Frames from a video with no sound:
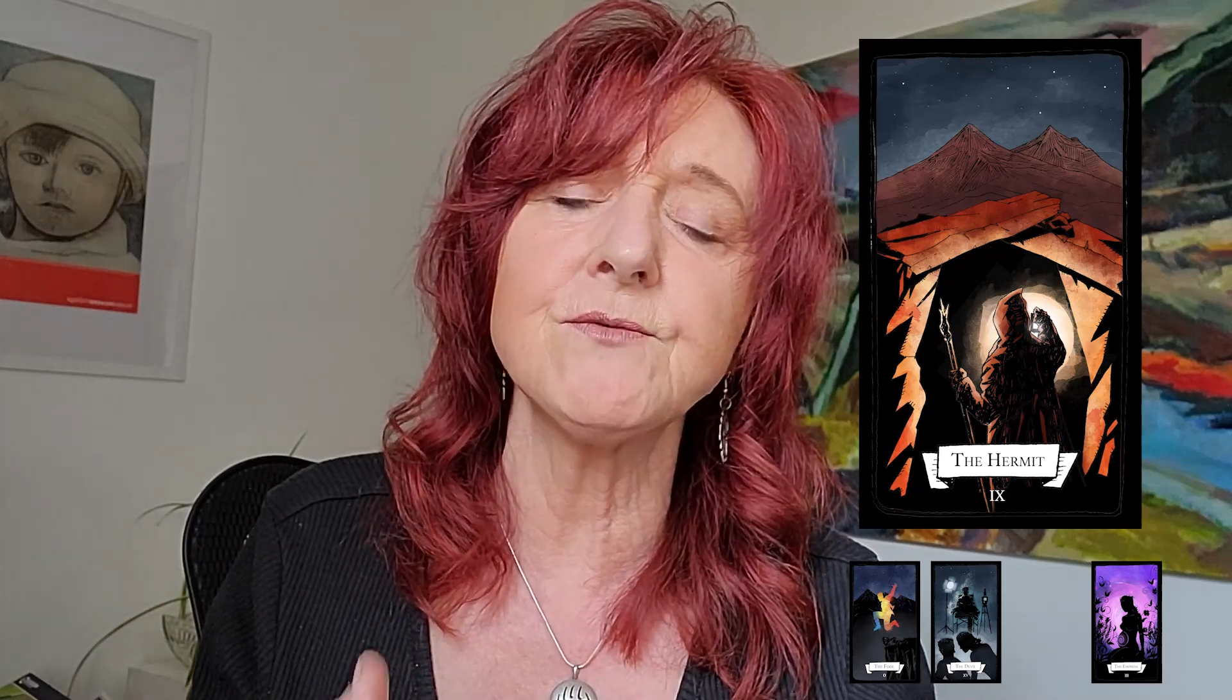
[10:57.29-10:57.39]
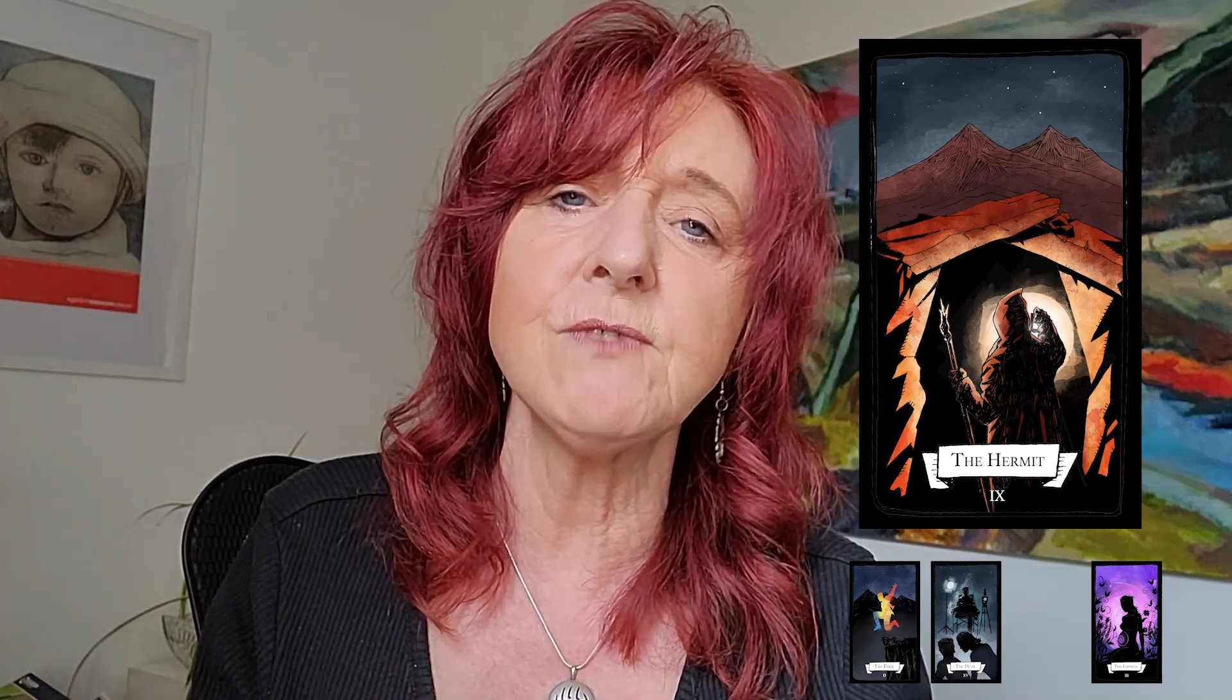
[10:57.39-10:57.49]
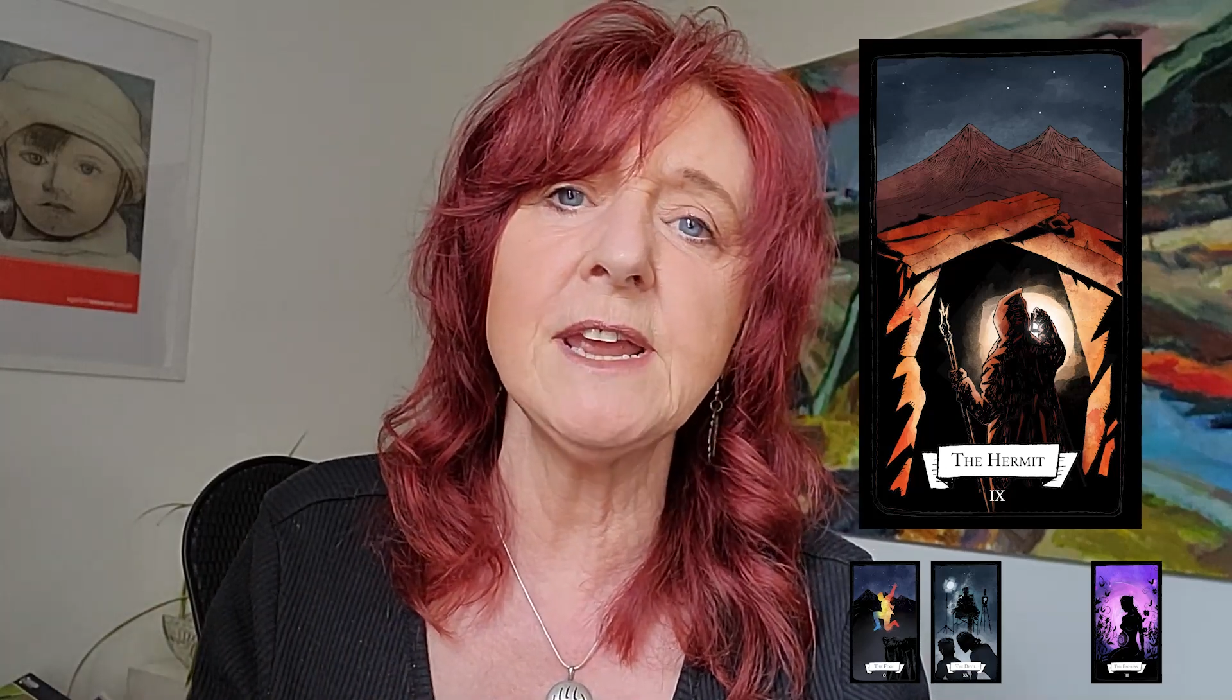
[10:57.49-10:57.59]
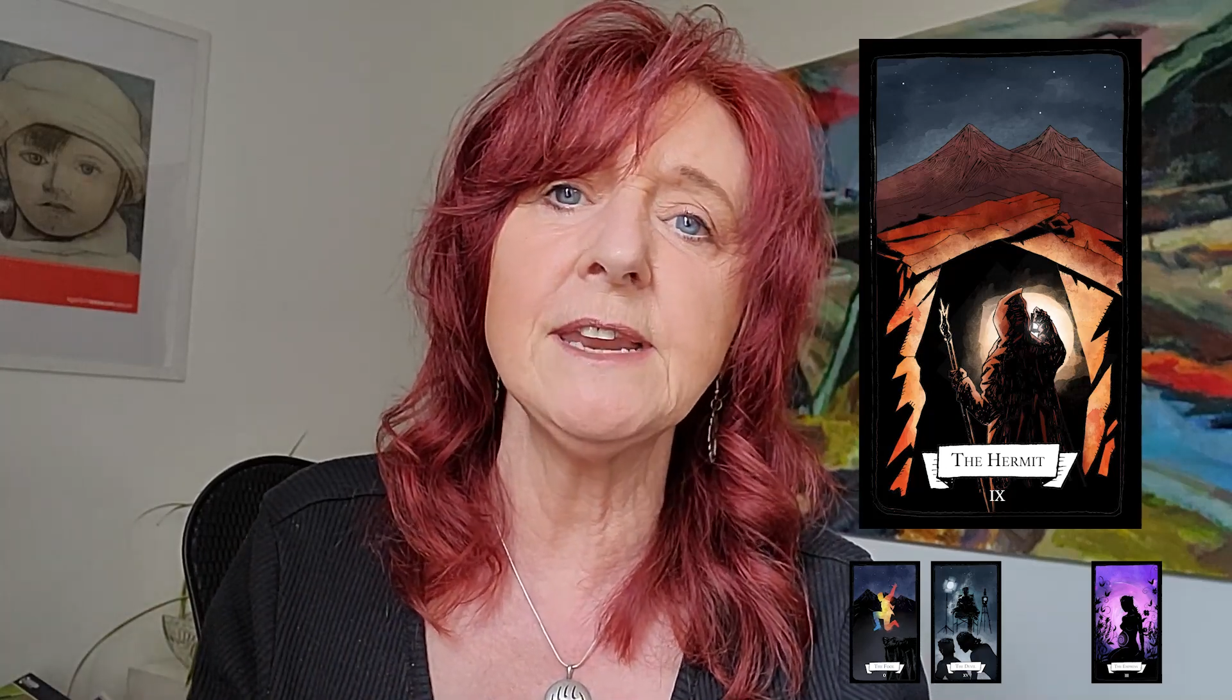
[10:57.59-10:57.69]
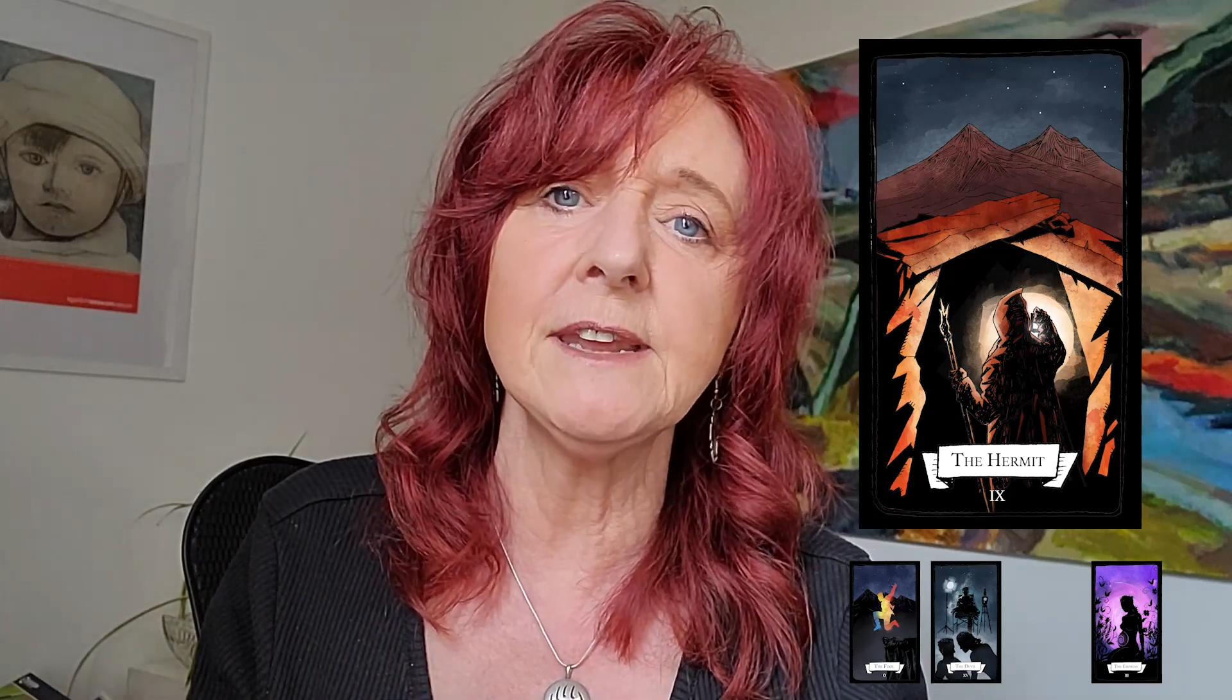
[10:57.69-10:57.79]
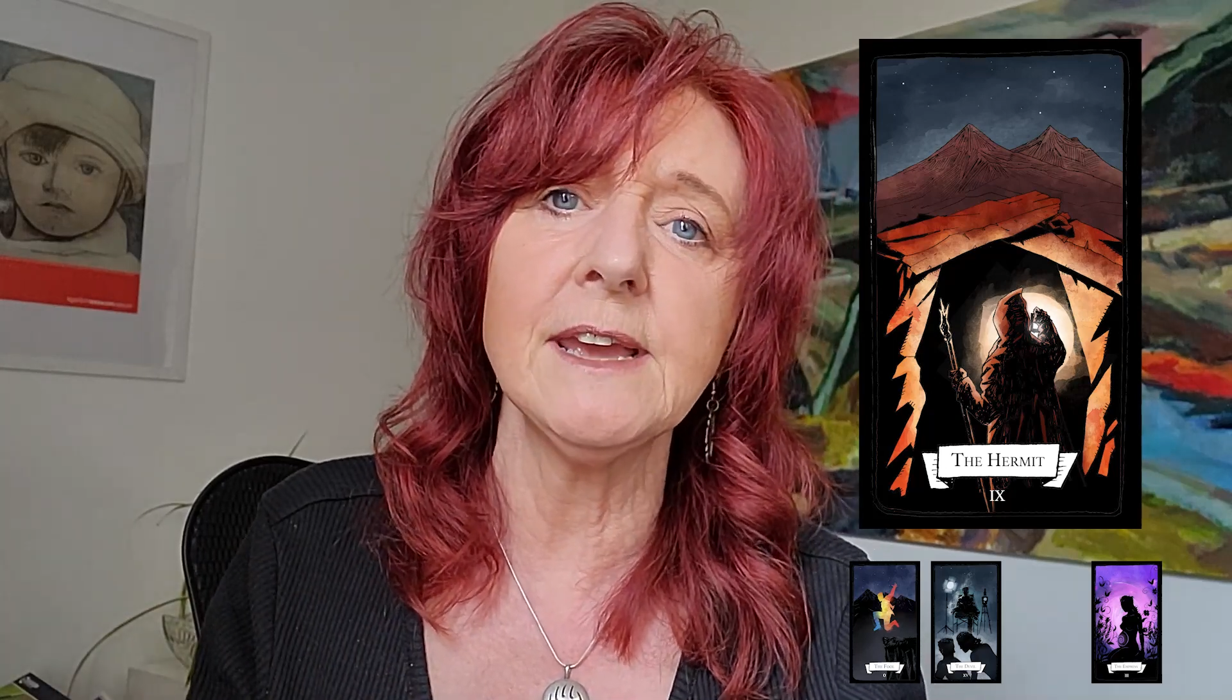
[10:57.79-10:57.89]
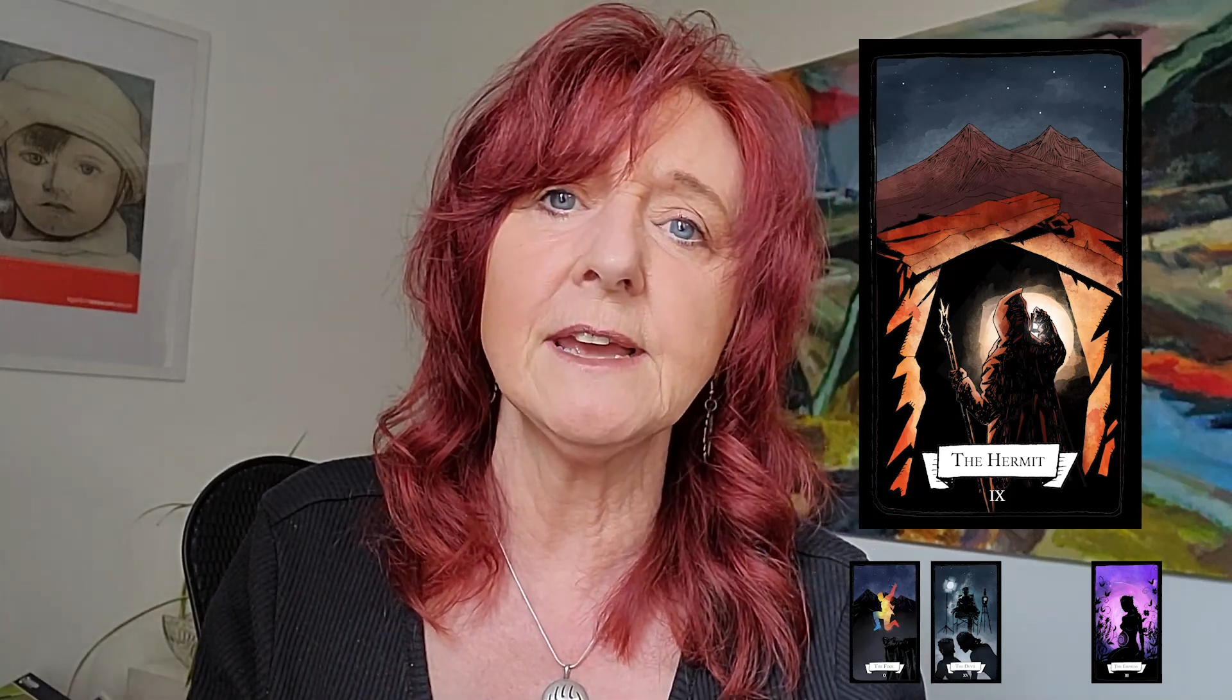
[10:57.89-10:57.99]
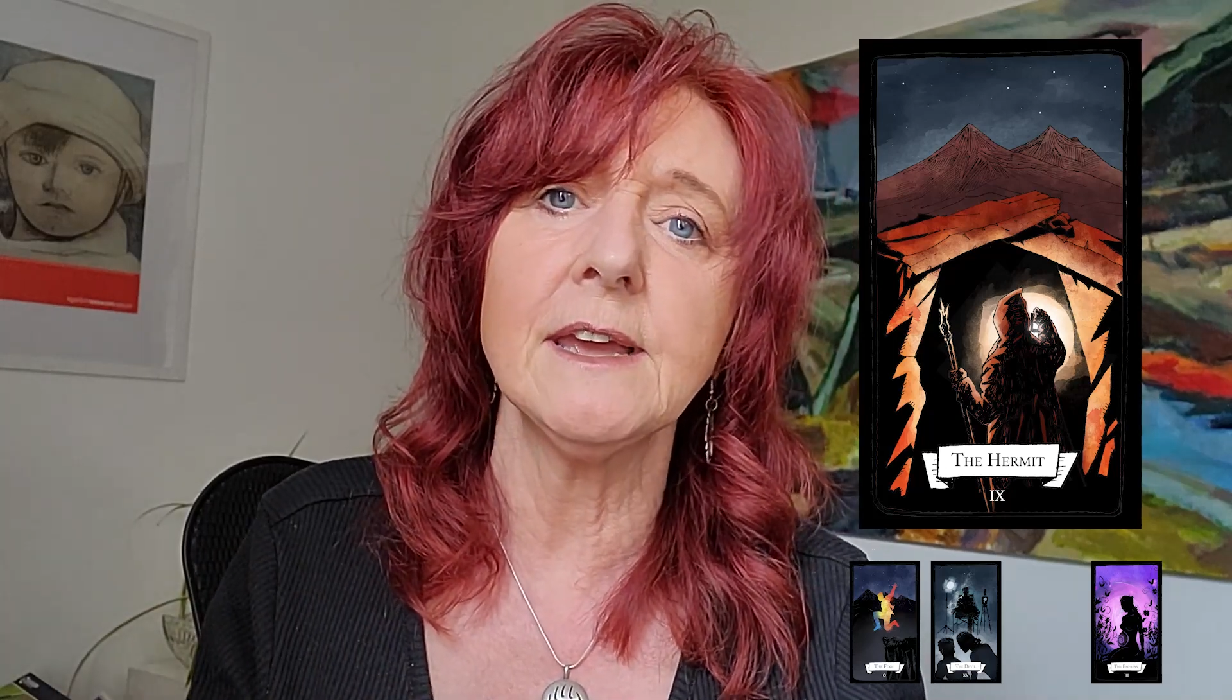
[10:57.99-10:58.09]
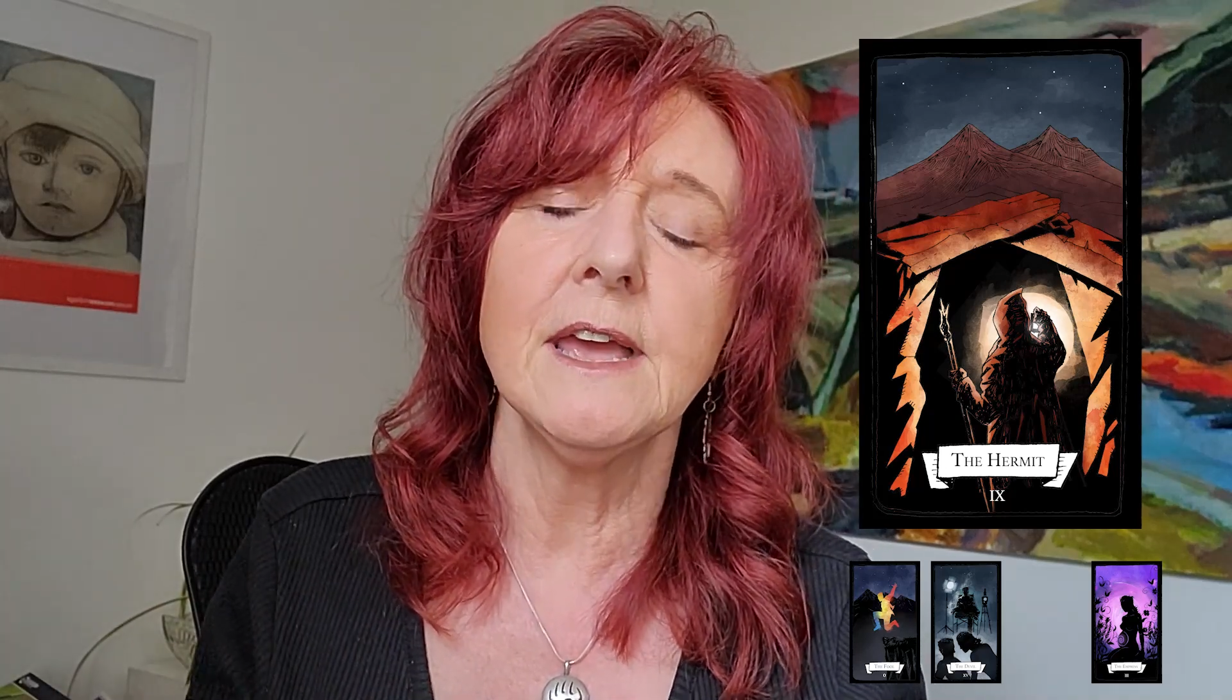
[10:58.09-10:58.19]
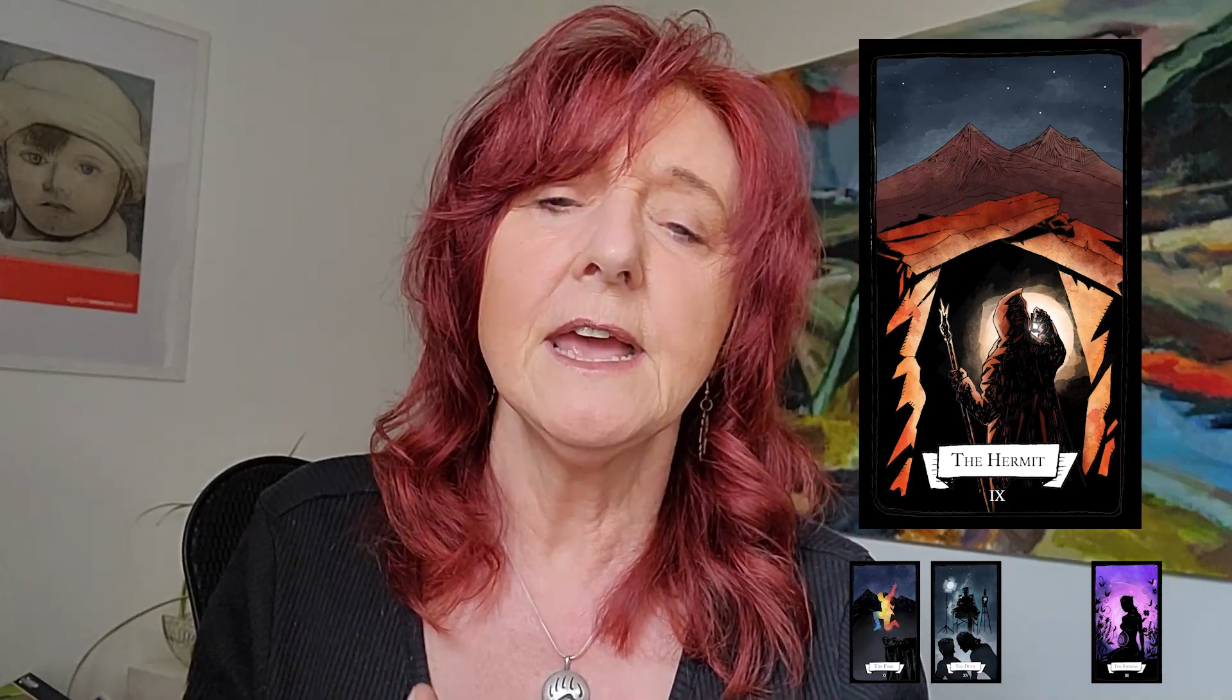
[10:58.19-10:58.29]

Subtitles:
reading,